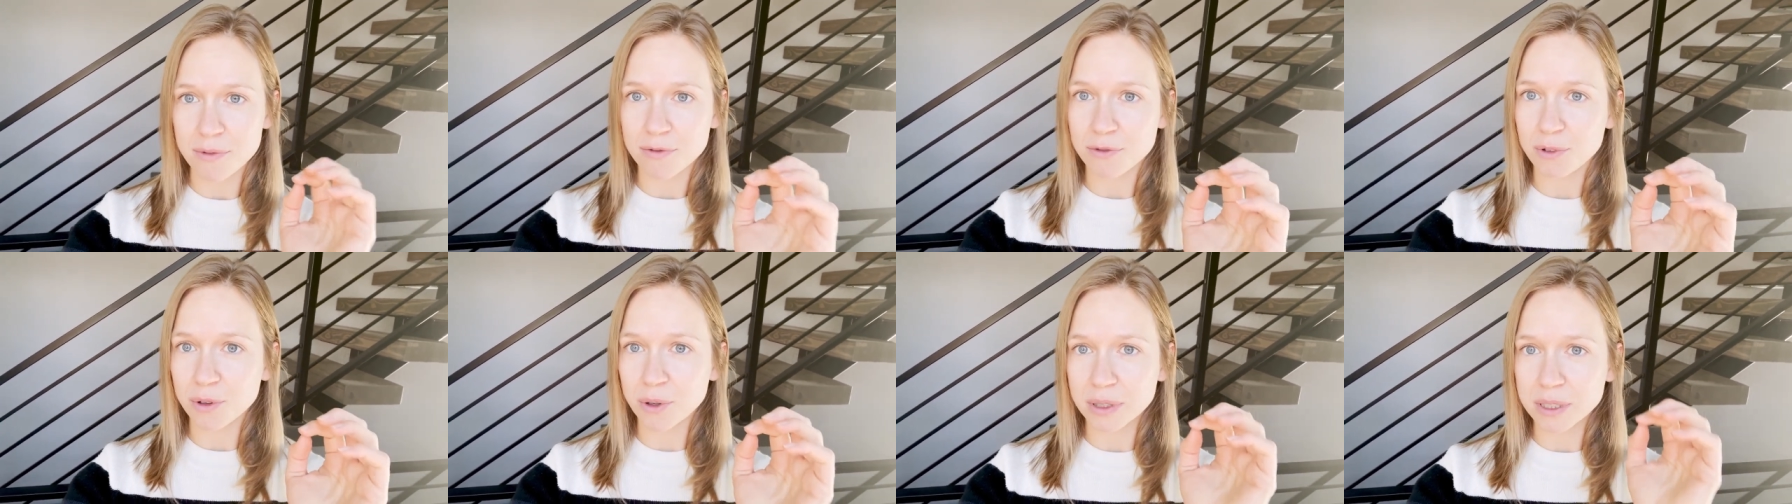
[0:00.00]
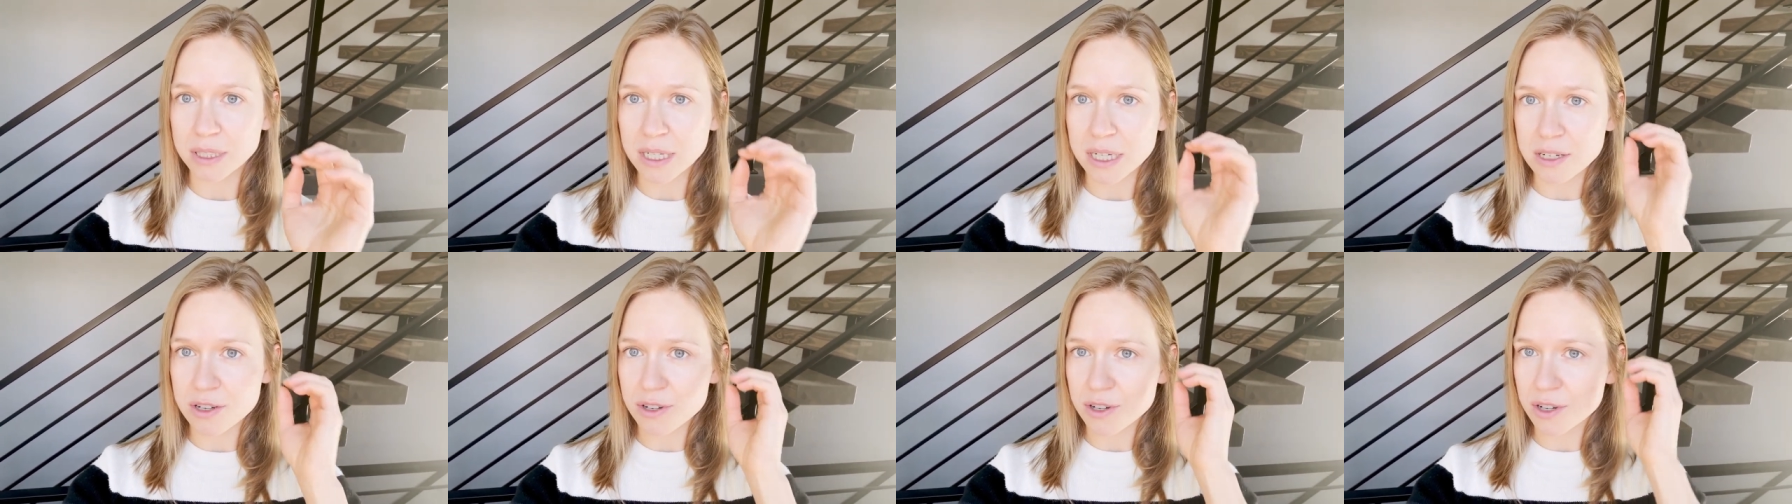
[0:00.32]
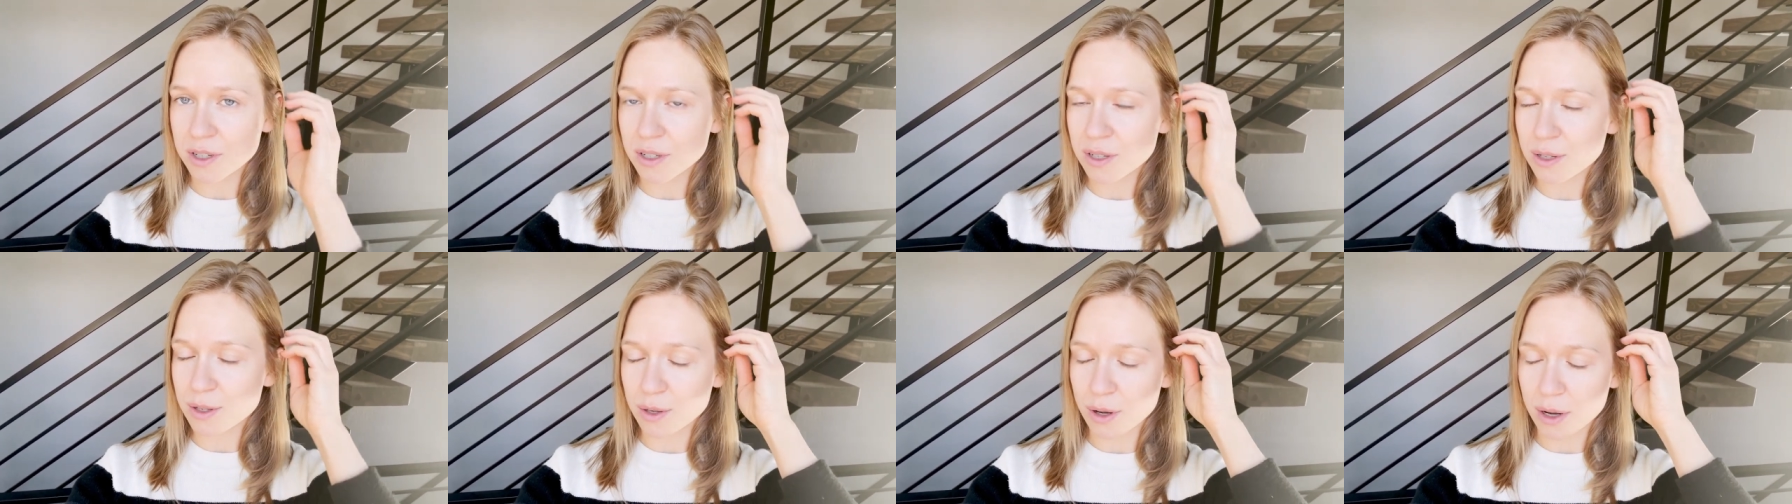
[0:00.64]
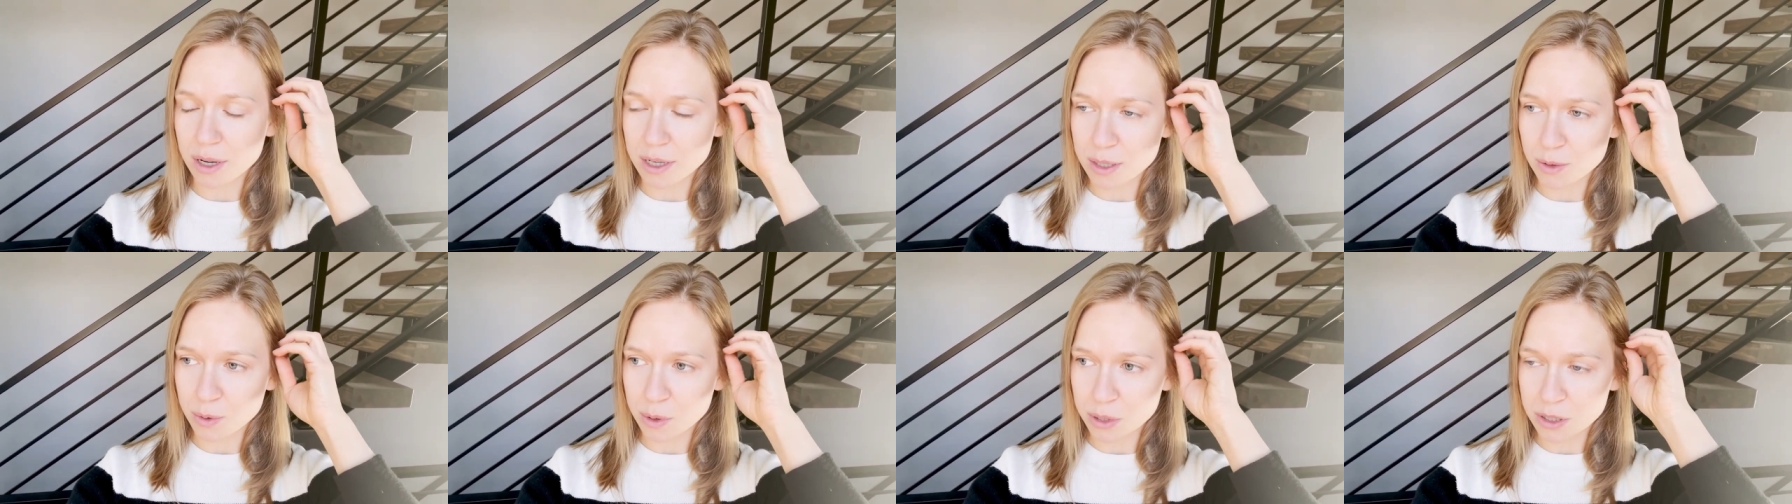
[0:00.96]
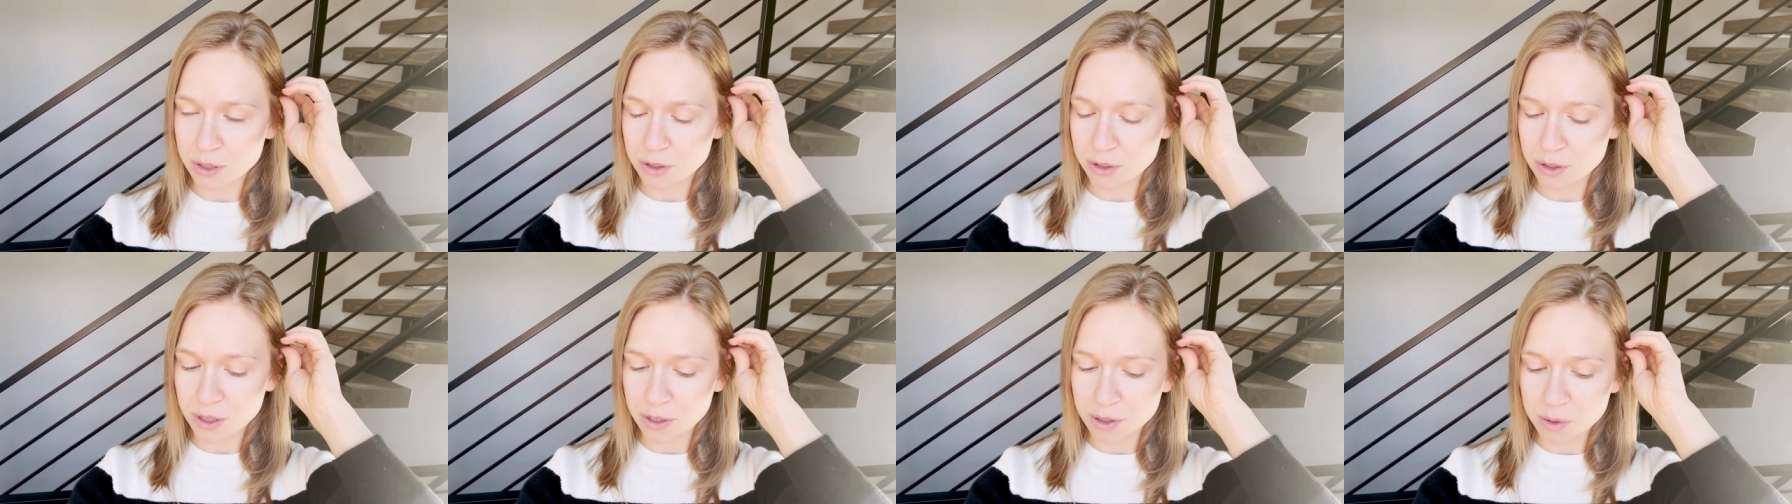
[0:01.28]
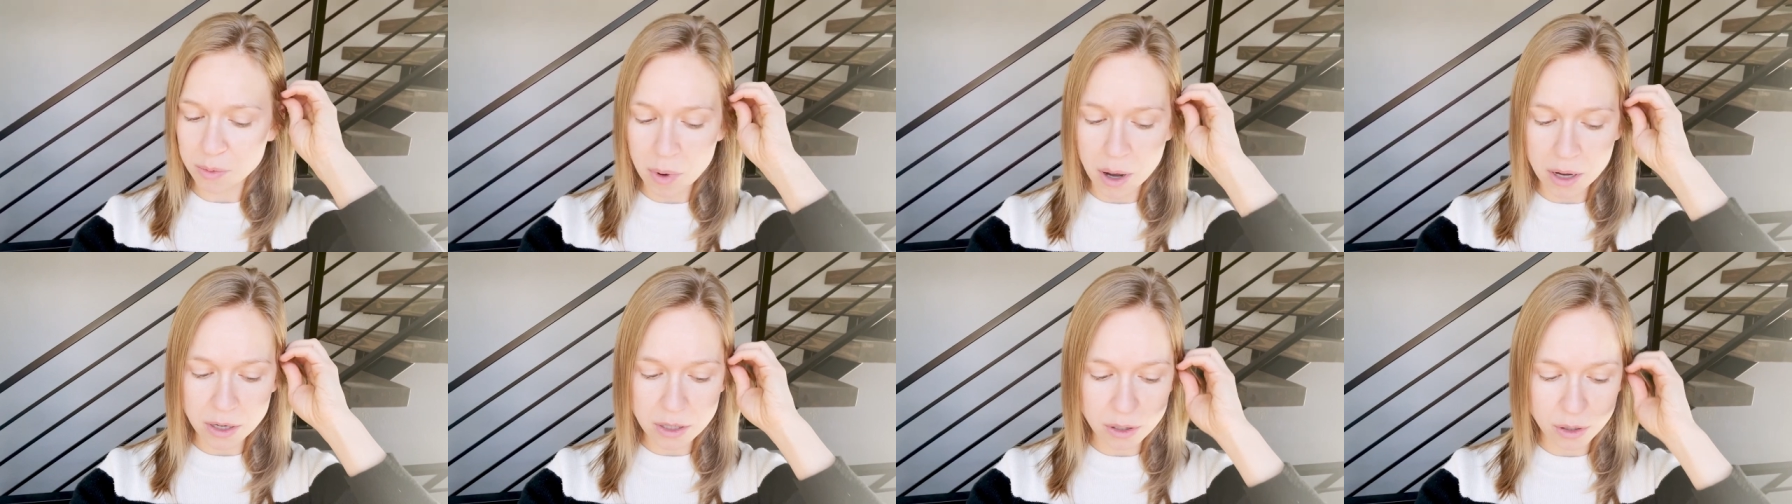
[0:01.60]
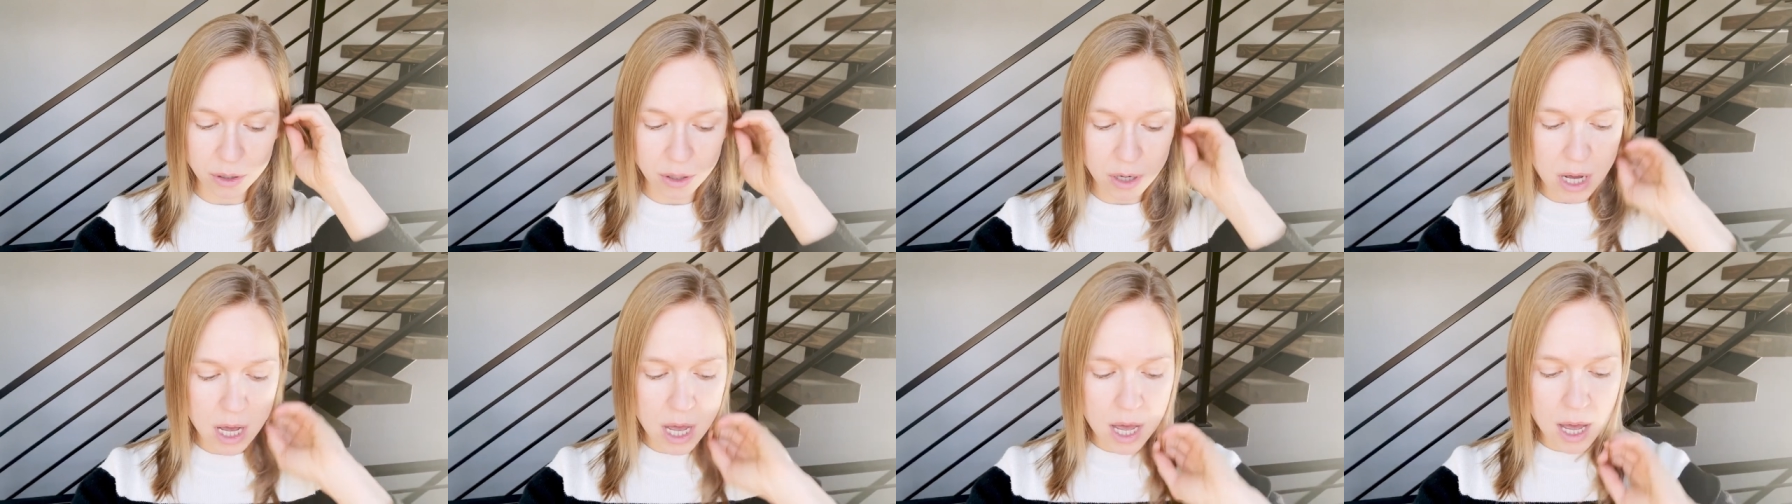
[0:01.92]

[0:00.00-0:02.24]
full attention, so I switched to another module.